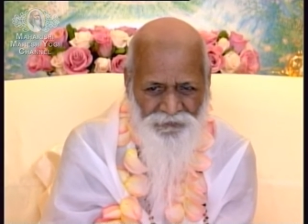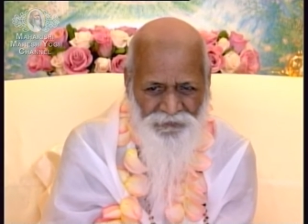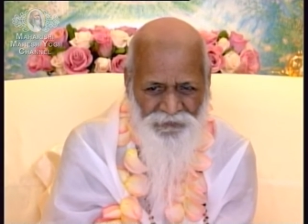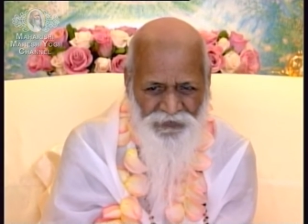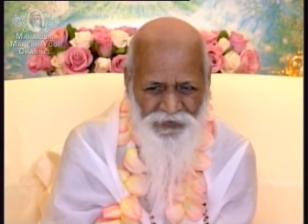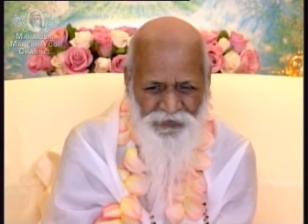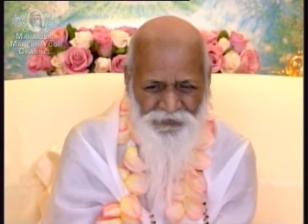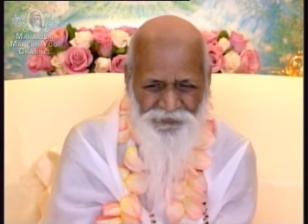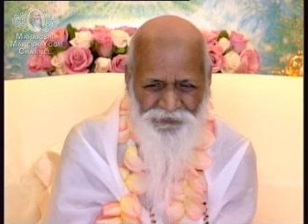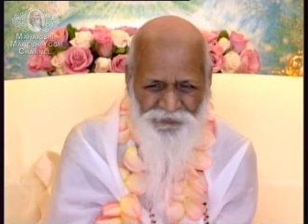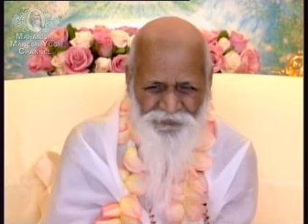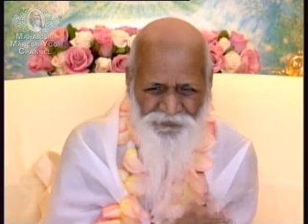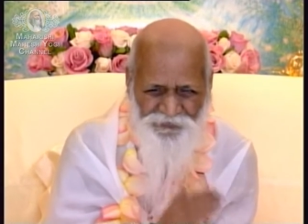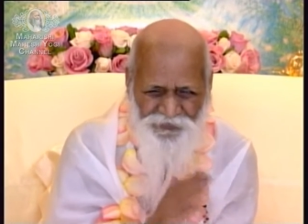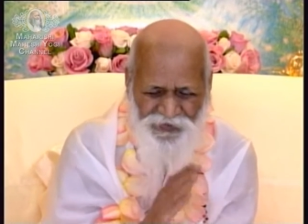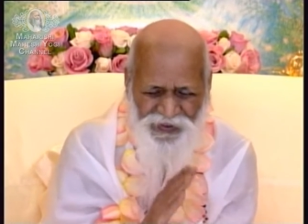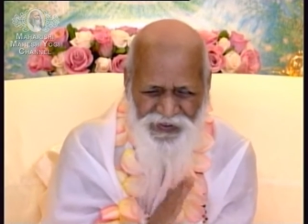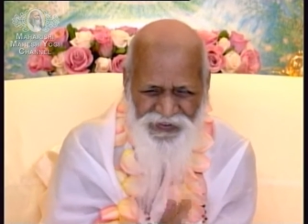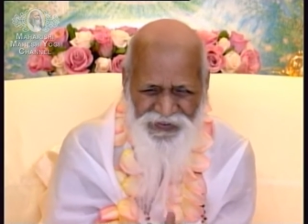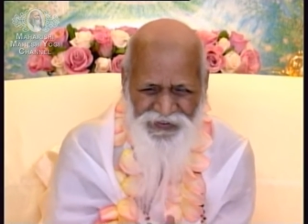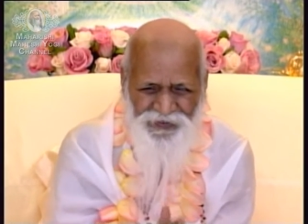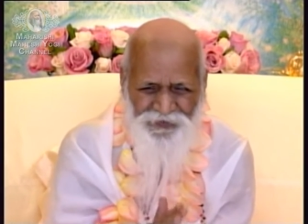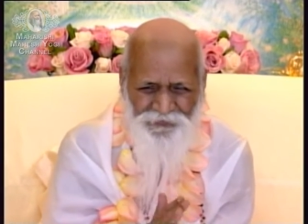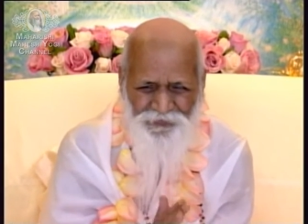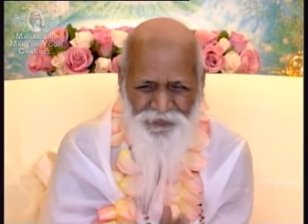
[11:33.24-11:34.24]
It's
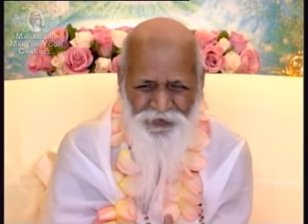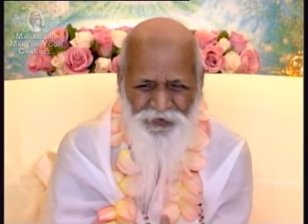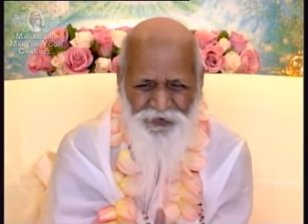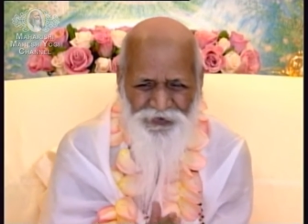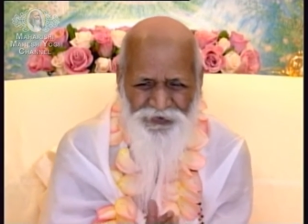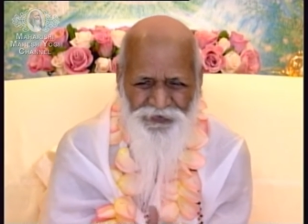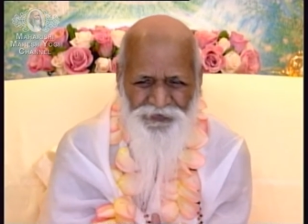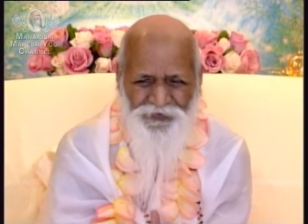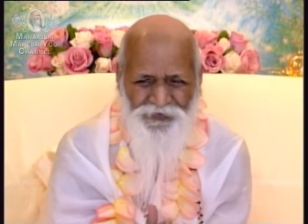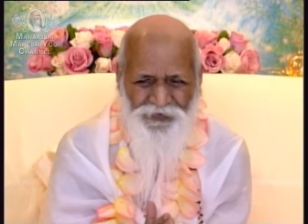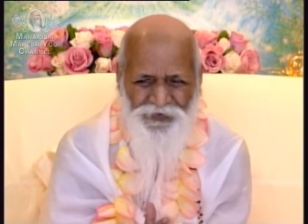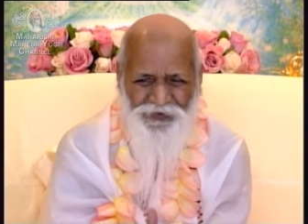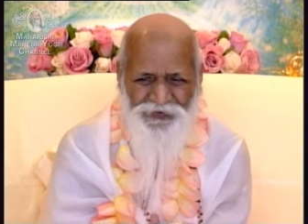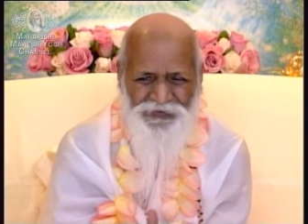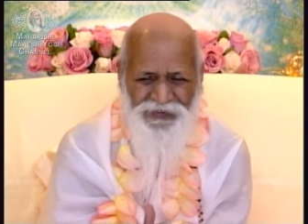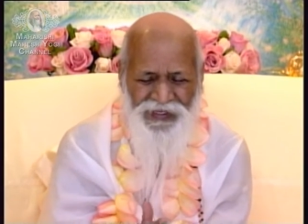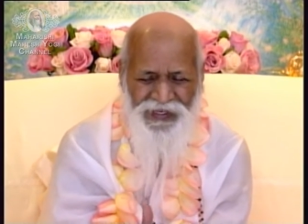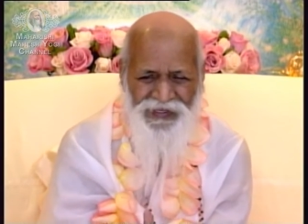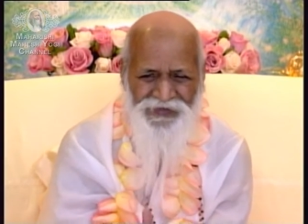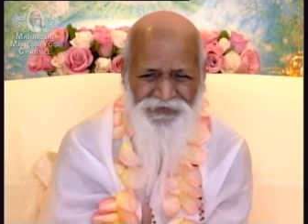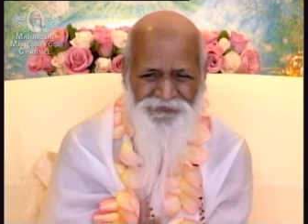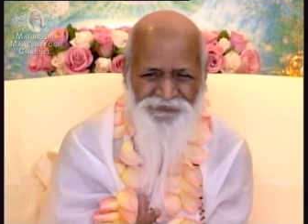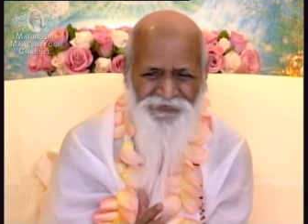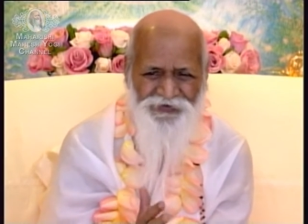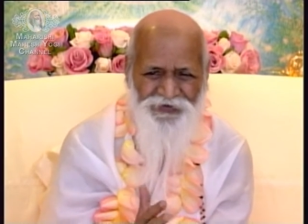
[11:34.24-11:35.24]
very beautiful
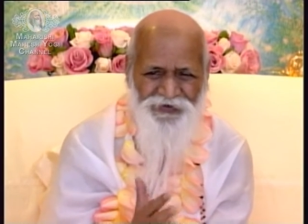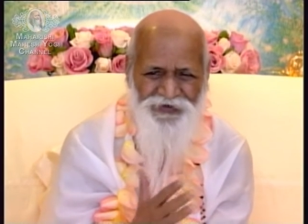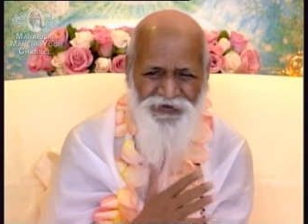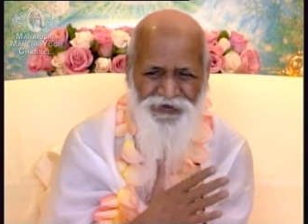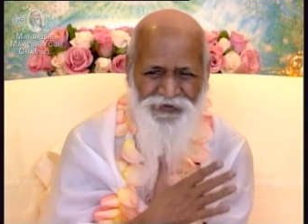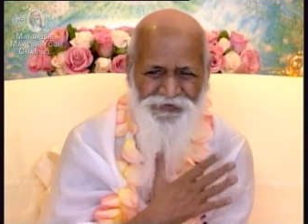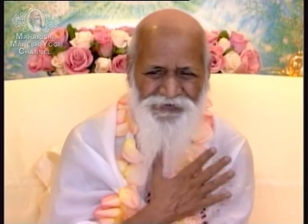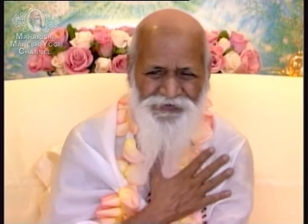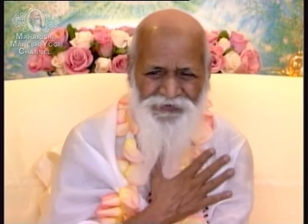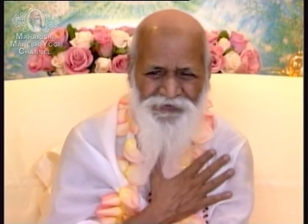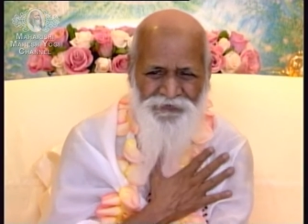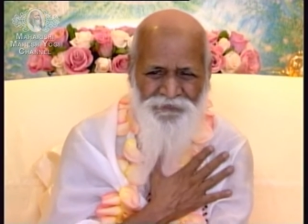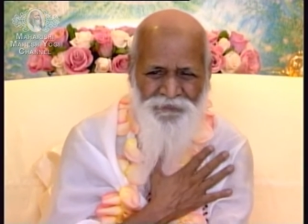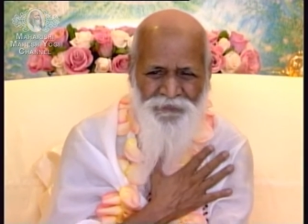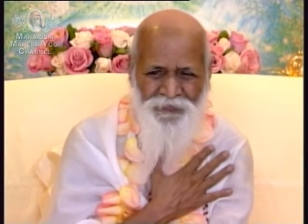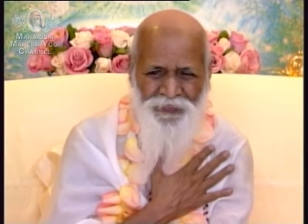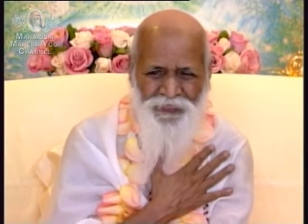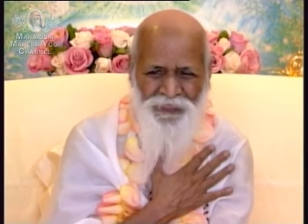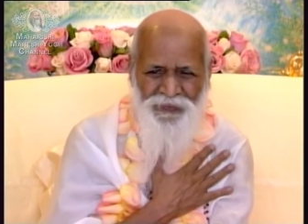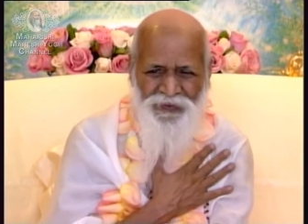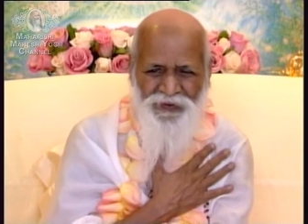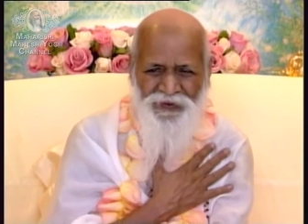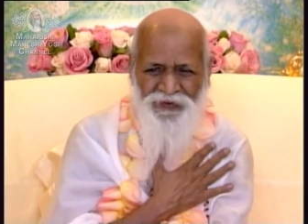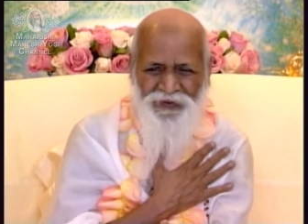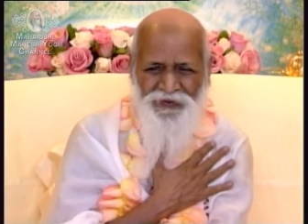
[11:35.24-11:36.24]
time for us.
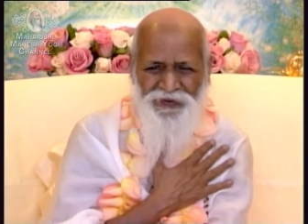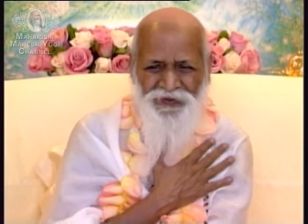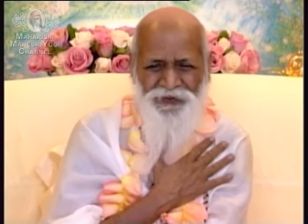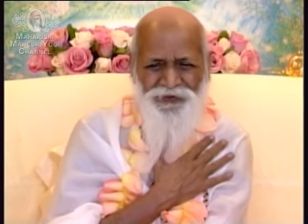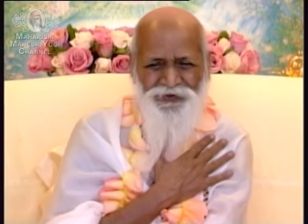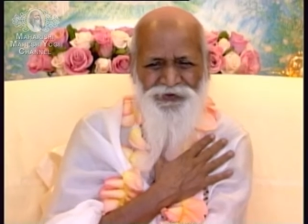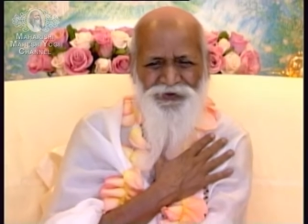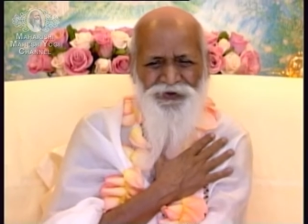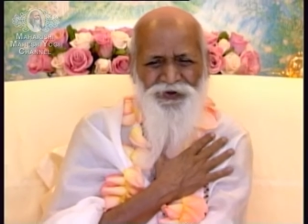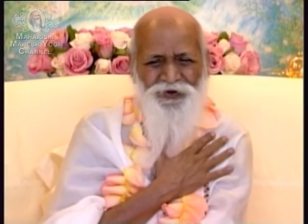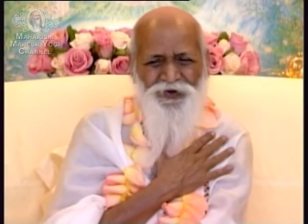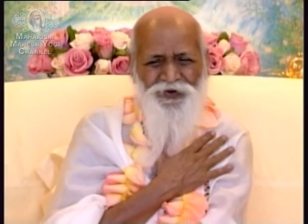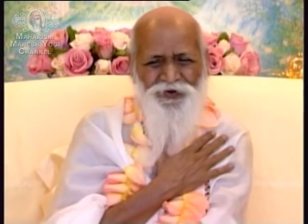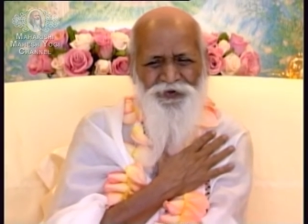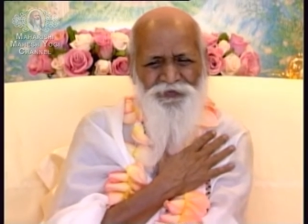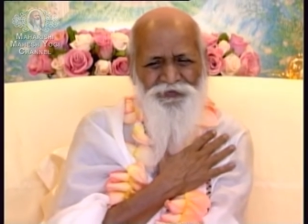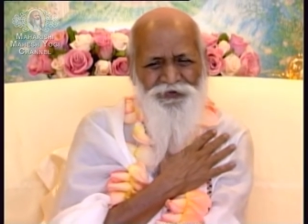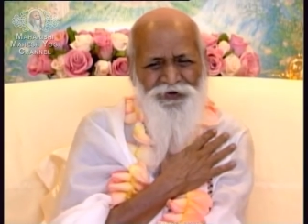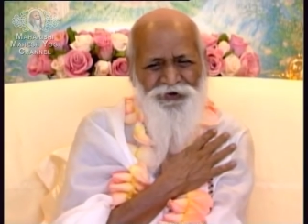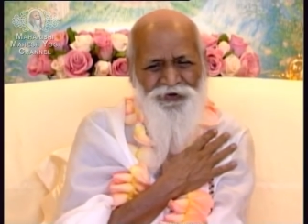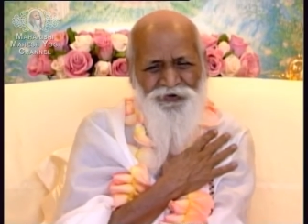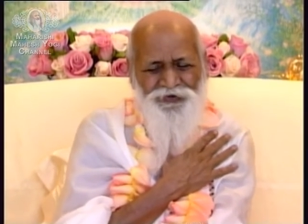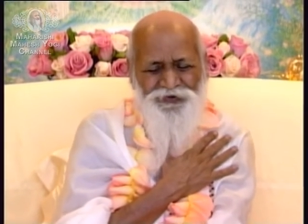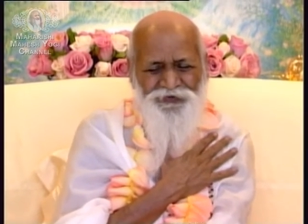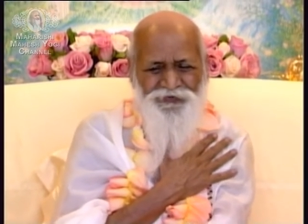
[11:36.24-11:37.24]
It's so
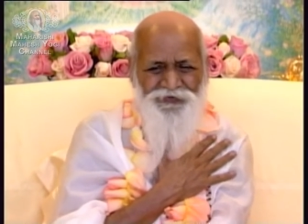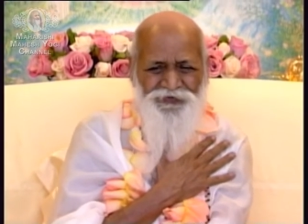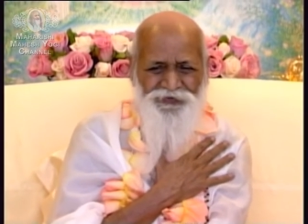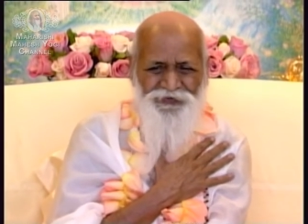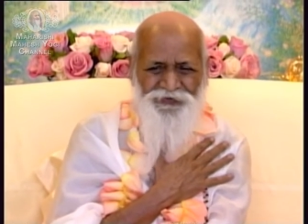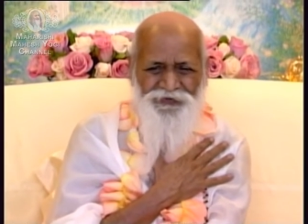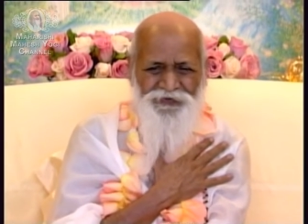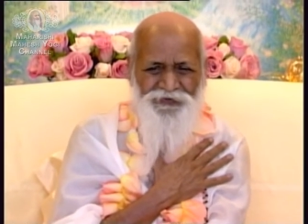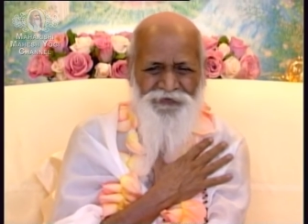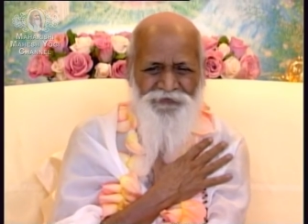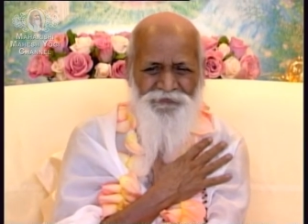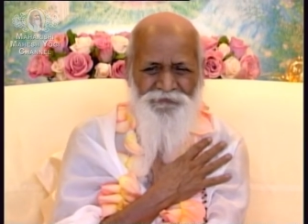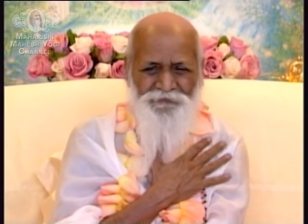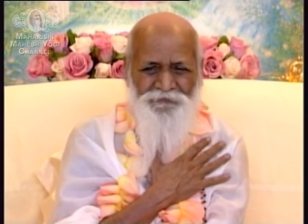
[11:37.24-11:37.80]
beautiful.